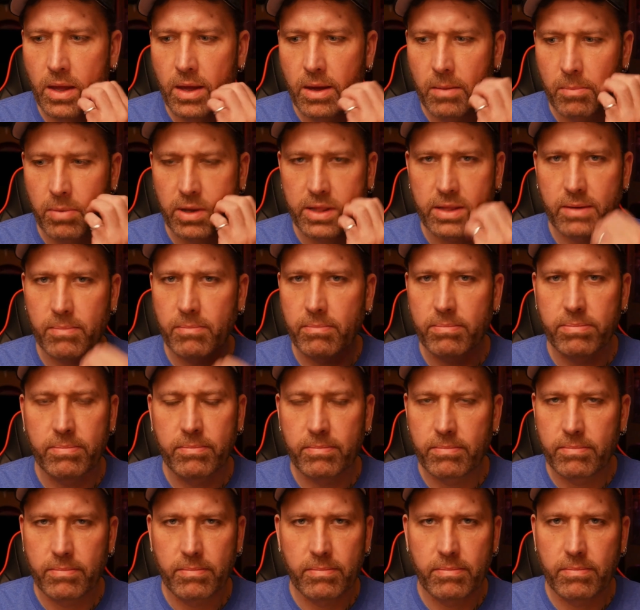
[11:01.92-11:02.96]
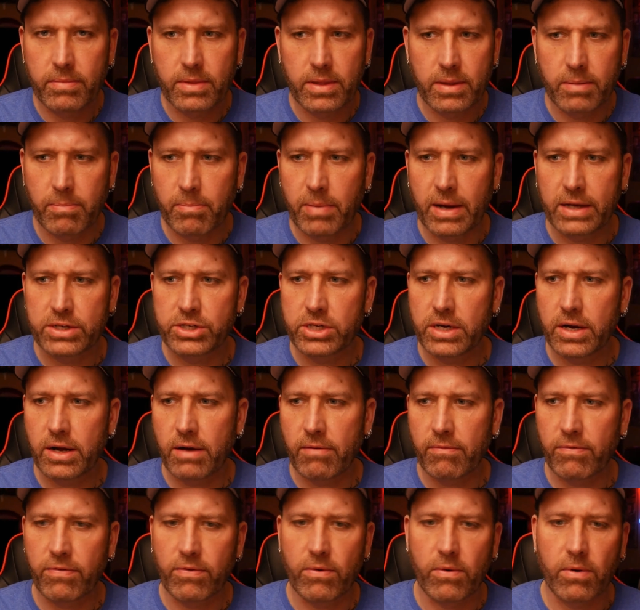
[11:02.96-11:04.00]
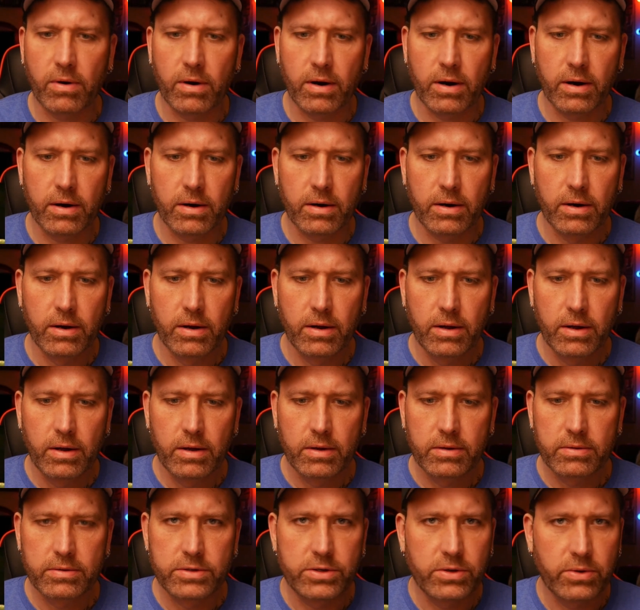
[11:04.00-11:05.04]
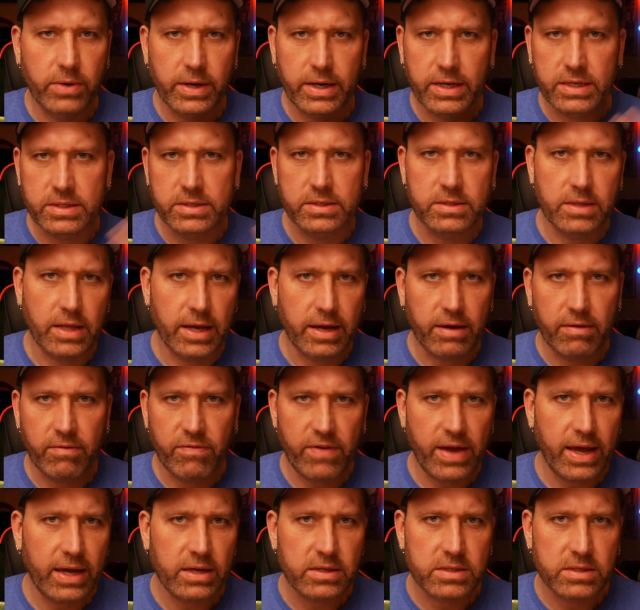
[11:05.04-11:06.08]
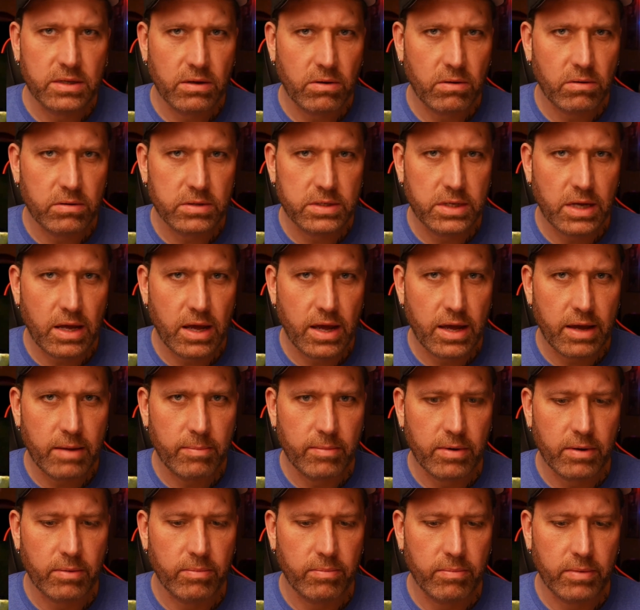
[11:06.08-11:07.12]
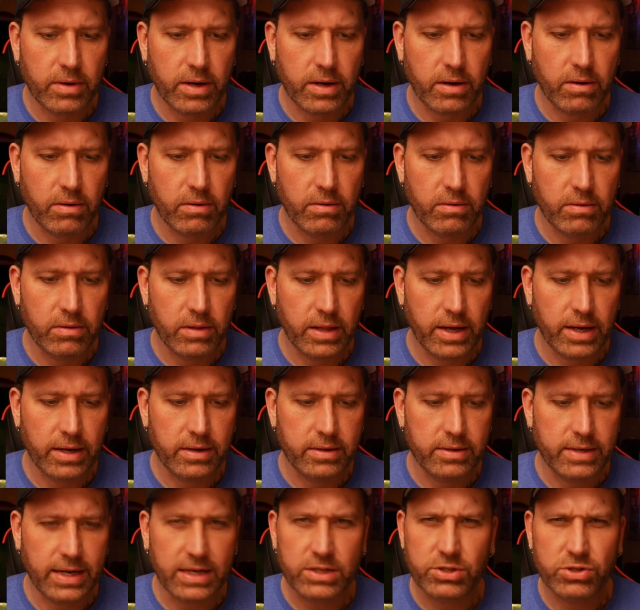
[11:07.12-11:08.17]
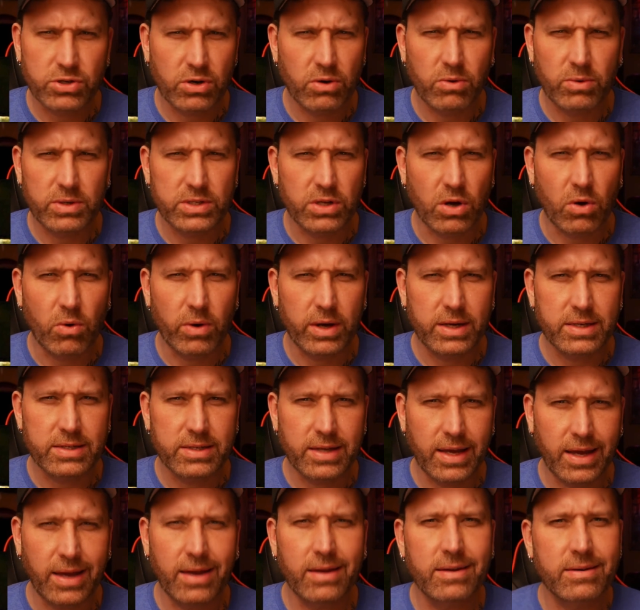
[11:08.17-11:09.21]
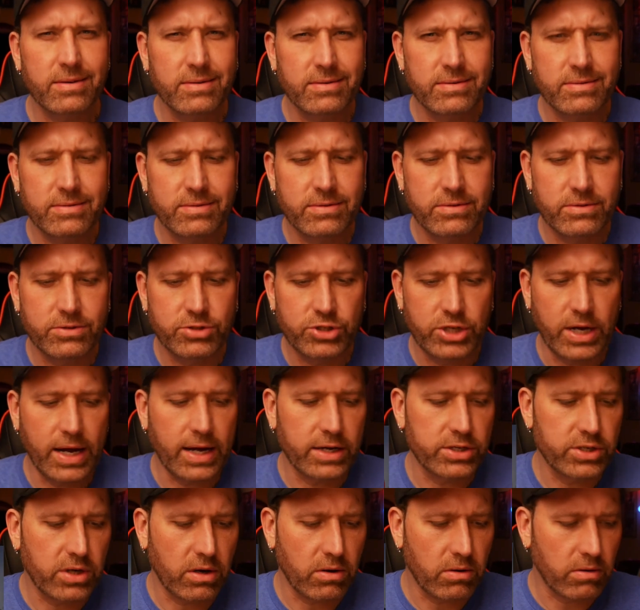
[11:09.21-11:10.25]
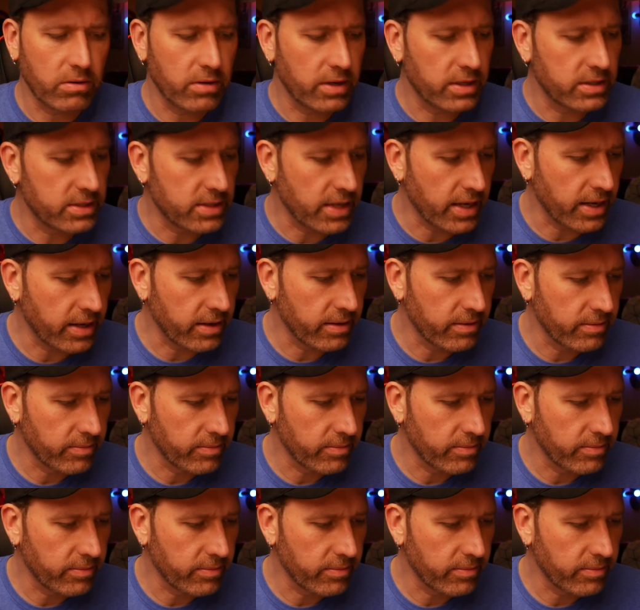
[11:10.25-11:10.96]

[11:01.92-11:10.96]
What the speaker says: put the budget up for doing his like face the whole time? Or, you know, like Destro was always in G.I. Joe. It's like,